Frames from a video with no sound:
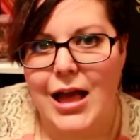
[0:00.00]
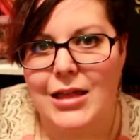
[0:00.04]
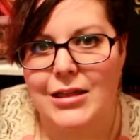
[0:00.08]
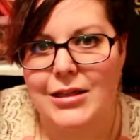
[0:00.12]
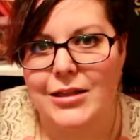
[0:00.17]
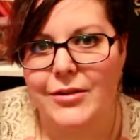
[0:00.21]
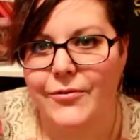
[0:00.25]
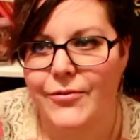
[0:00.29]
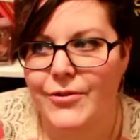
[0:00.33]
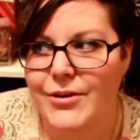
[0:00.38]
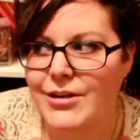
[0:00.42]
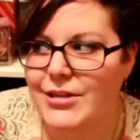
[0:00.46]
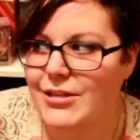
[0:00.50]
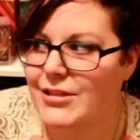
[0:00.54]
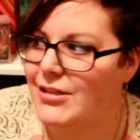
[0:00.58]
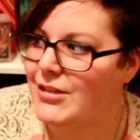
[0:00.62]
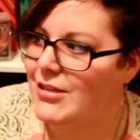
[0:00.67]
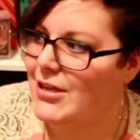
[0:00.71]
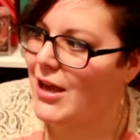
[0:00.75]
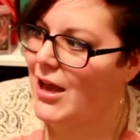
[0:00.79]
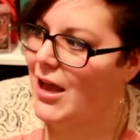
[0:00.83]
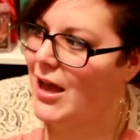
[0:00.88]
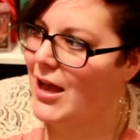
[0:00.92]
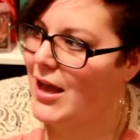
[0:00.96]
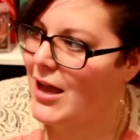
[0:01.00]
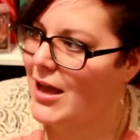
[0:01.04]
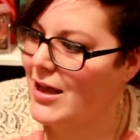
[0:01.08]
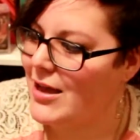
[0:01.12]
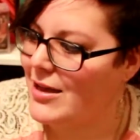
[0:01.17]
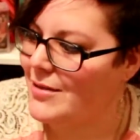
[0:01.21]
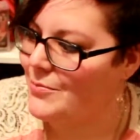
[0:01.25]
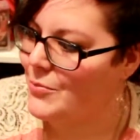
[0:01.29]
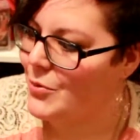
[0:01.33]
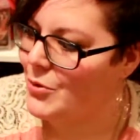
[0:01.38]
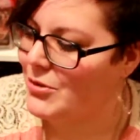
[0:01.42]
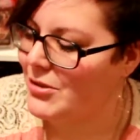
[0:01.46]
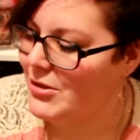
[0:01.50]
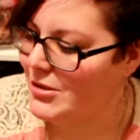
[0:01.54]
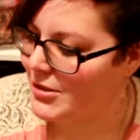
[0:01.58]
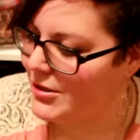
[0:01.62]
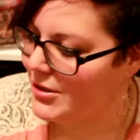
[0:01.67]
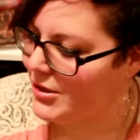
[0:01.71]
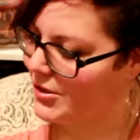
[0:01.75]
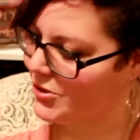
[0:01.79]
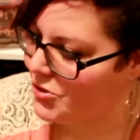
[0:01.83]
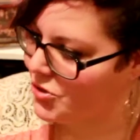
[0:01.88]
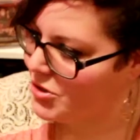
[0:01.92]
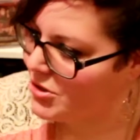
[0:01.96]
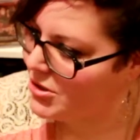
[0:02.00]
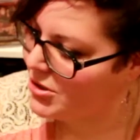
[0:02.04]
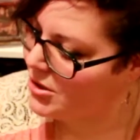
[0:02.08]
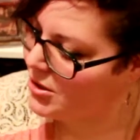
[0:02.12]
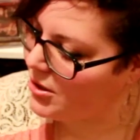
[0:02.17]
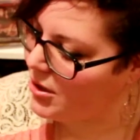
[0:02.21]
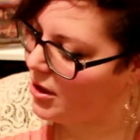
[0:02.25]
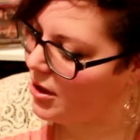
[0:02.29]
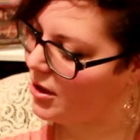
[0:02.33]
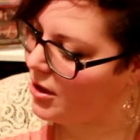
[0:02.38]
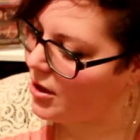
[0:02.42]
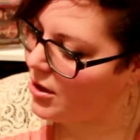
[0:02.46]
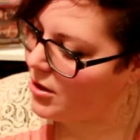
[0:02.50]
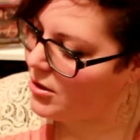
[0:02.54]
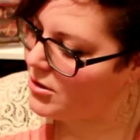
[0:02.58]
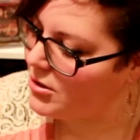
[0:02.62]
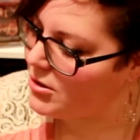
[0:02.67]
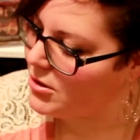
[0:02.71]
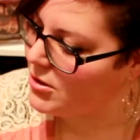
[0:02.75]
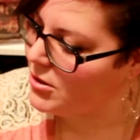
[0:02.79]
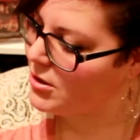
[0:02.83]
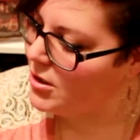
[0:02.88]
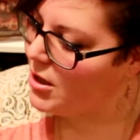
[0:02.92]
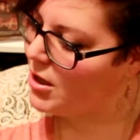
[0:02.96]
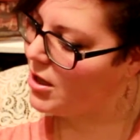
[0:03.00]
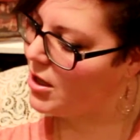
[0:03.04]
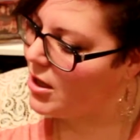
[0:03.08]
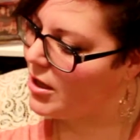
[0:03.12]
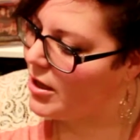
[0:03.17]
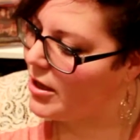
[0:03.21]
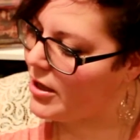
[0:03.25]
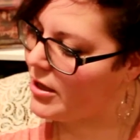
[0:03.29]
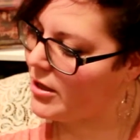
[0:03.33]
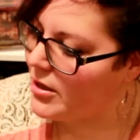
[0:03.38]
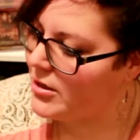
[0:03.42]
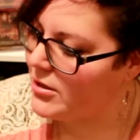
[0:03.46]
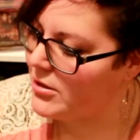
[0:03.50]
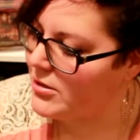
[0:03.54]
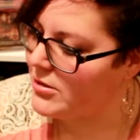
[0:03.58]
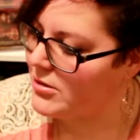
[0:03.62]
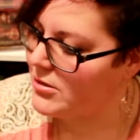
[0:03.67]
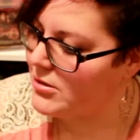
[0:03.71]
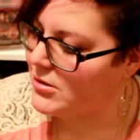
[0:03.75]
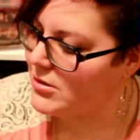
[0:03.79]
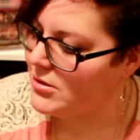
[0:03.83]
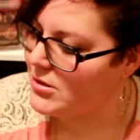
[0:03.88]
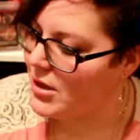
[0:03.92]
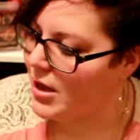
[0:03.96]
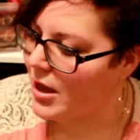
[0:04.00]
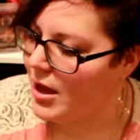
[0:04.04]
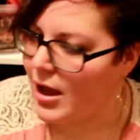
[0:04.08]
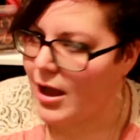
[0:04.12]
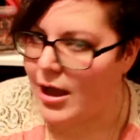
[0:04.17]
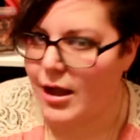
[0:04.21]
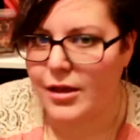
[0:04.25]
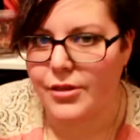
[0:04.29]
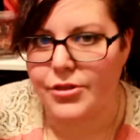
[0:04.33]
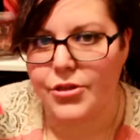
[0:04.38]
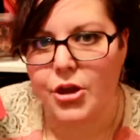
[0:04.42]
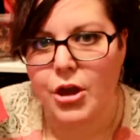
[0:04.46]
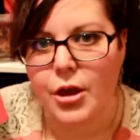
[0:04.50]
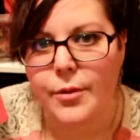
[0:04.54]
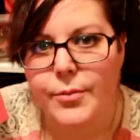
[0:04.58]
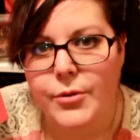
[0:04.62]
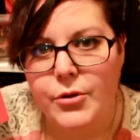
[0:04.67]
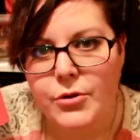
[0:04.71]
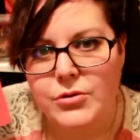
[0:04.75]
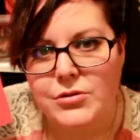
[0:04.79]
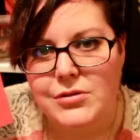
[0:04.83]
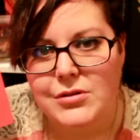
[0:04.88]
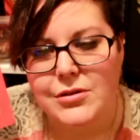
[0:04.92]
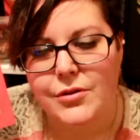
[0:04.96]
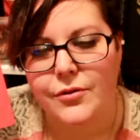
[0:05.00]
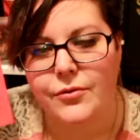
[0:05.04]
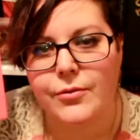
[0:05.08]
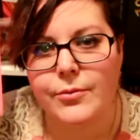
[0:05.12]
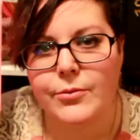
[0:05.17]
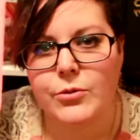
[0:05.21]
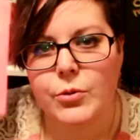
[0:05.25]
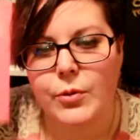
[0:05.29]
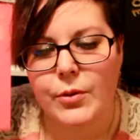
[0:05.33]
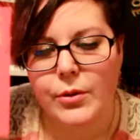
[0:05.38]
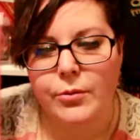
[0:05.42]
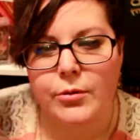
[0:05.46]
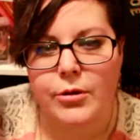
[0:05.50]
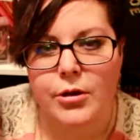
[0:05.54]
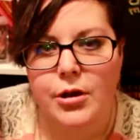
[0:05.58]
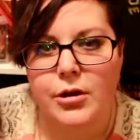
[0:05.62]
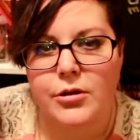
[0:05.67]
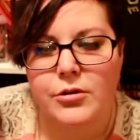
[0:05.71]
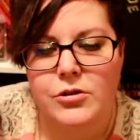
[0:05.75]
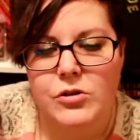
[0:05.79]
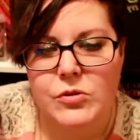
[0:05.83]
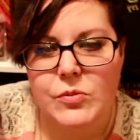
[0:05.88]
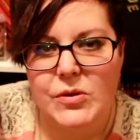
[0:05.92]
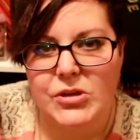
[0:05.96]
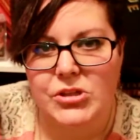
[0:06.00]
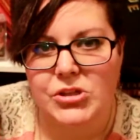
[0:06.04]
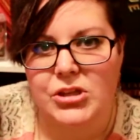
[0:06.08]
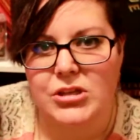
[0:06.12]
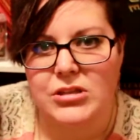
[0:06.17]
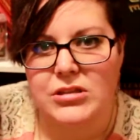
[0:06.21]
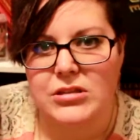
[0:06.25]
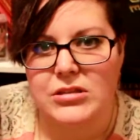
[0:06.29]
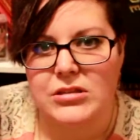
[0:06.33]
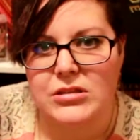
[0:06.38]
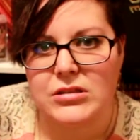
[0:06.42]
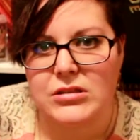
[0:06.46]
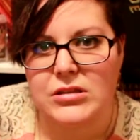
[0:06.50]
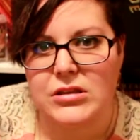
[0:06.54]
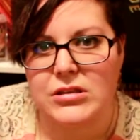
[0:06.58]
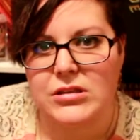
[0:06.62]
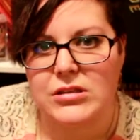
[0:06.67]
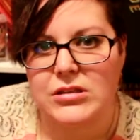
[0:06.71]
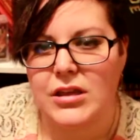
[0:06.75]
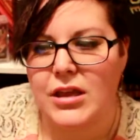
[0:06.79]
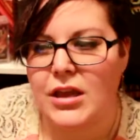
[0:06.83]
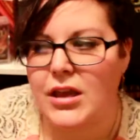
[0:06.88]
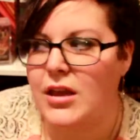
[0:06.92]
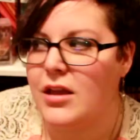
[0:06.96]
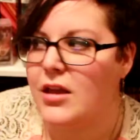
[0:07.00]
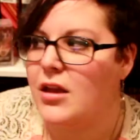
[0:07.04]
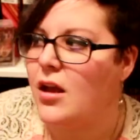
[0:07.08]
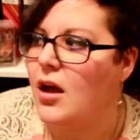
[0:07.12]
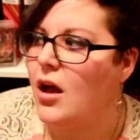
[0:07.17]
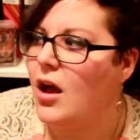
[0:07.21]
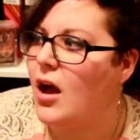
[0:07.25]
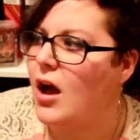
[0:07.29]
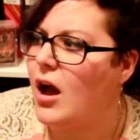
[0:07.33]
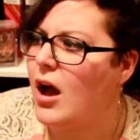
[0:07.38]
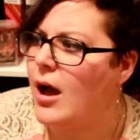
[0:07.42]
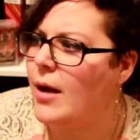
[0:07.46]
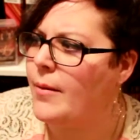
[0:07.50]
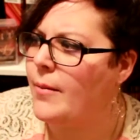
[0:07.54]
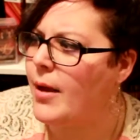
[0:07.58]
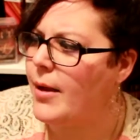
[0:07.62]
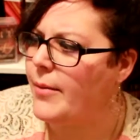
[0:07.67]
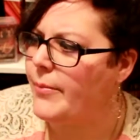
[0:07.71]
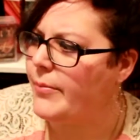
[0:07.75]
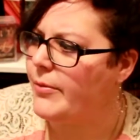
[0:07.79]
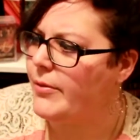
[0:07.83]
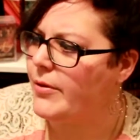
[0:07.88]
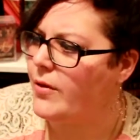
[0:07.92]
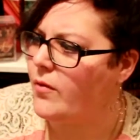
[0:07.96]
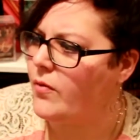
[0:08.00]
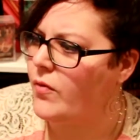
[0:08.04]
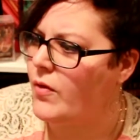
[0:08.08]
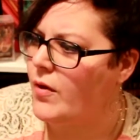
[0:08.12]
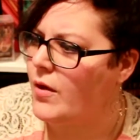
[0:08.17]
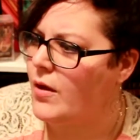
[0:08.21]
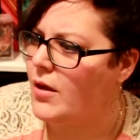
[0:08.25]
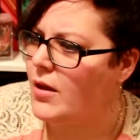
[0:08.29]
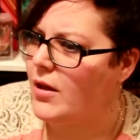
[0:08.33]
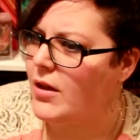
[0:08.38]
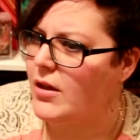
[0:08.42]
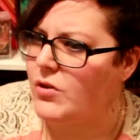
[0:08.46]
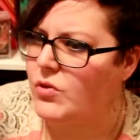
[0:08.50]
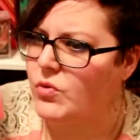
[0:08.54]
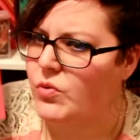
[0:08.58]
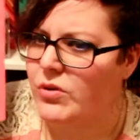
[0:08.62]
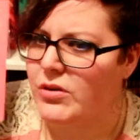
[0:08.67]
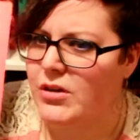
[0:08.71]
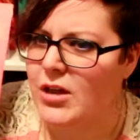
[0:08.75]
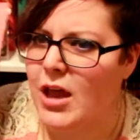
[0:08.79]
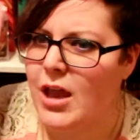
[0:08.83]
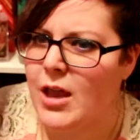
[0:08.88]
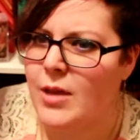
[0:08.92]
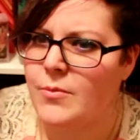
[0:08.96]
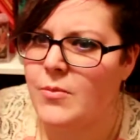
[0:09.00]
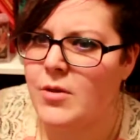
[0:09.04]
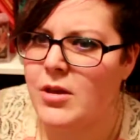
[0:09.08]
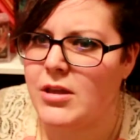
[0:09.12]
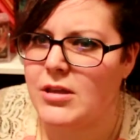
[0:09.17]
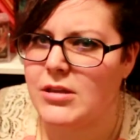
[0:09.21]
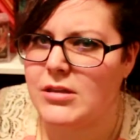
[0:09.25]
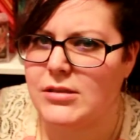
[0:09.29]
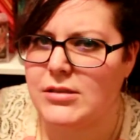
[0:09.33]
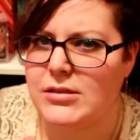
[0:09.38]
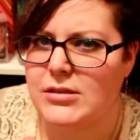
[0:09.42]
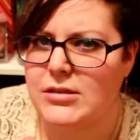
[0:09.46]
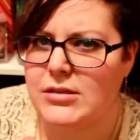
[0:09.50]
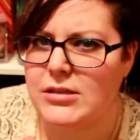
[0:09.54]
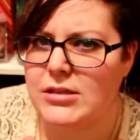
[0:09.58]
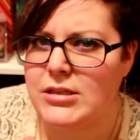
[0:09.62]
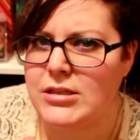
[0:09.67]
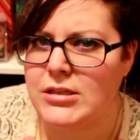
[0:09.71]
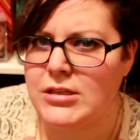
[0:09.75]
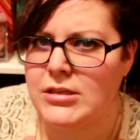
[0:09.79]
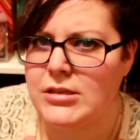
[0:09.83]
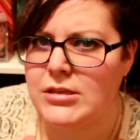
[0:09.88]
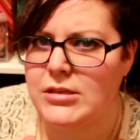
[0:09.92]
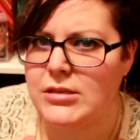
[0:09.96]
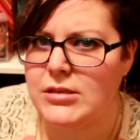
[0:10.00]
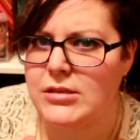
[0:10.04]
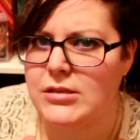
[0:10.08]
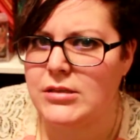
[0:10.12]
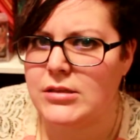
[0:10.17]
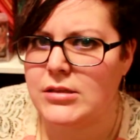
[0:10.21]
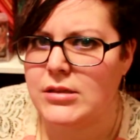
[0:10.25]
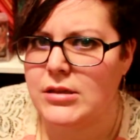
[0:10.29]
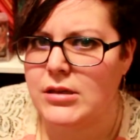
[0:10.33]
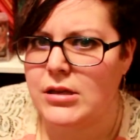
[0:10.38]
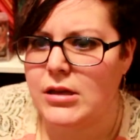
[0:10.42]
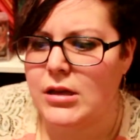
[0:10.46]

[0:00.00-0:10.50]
The first uh, most interesting character is uh, The Caboose from 21 Cardinals by Jocelyne Saucier. Um, I believe his real name is Denise,